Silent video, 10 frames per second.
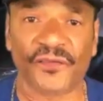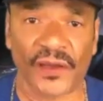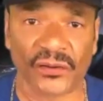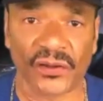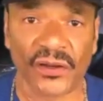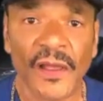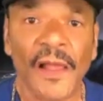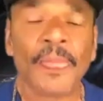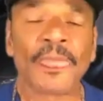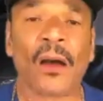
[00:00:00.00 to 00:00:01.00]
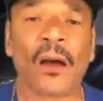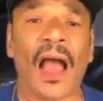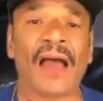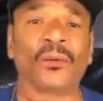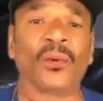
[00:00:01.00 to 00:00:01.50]
heart failure.
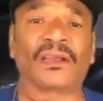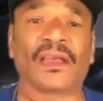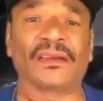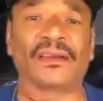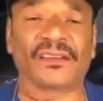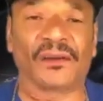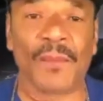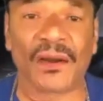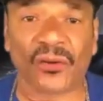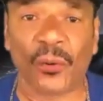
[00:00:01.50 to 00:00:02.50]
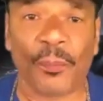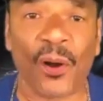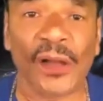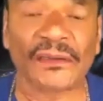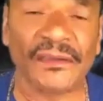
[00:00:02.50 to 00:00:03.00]
Now, I want to get into the
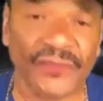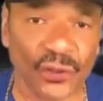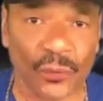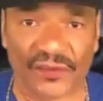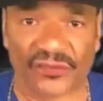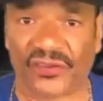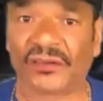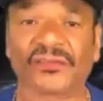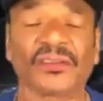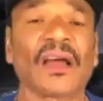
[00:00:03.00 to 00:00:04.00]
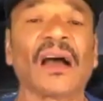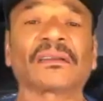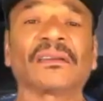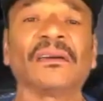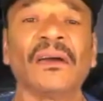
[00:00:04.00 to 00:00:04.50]
medical part, even though my son
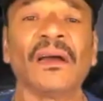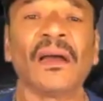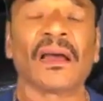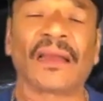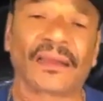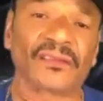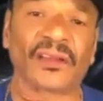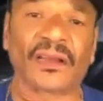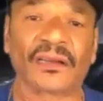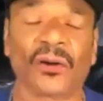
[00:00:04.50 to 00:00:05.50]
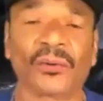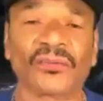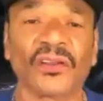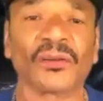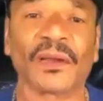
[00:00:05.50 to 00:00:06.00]
is a doctor. And I guess I
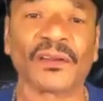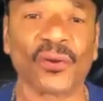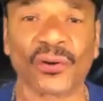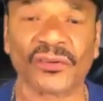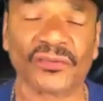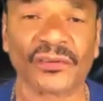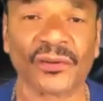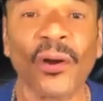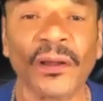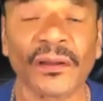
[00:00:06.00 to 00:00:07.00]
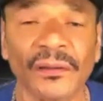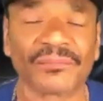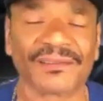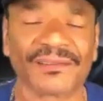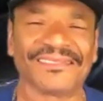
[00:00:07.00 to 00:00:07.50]
got to always tell you, my daughter's a
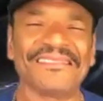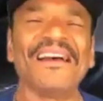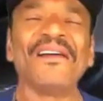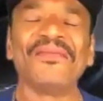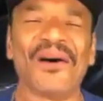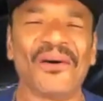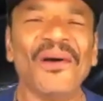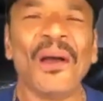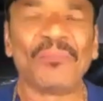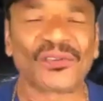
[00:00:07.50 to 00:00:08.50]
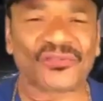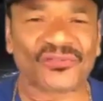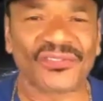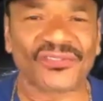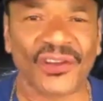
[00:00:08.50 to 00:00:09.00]
lawyer. No,
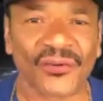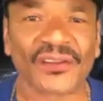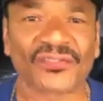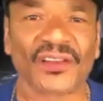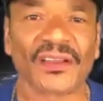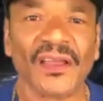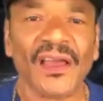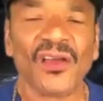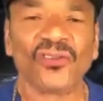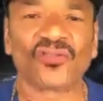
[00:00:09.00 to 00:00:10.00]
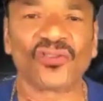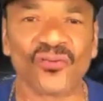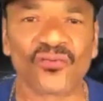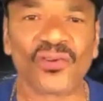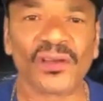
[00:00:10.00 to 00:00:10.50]
but seriously, Do
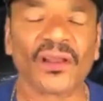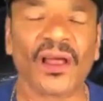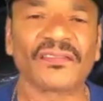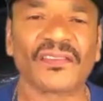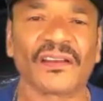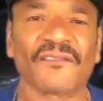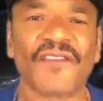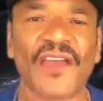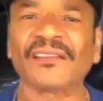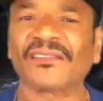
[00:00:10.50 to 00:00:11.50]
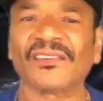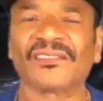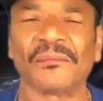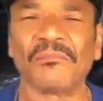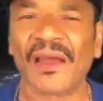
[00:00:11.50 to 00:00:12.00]
you realize the
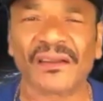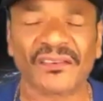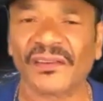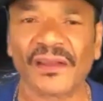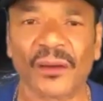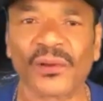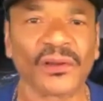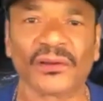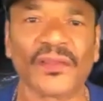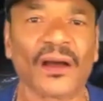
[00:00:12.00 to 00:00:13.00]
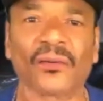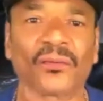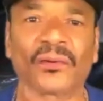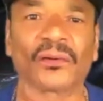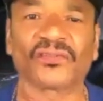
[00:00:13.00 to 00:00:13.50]
advances in medicine that we are
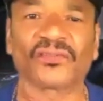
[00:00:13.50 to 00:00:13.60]
now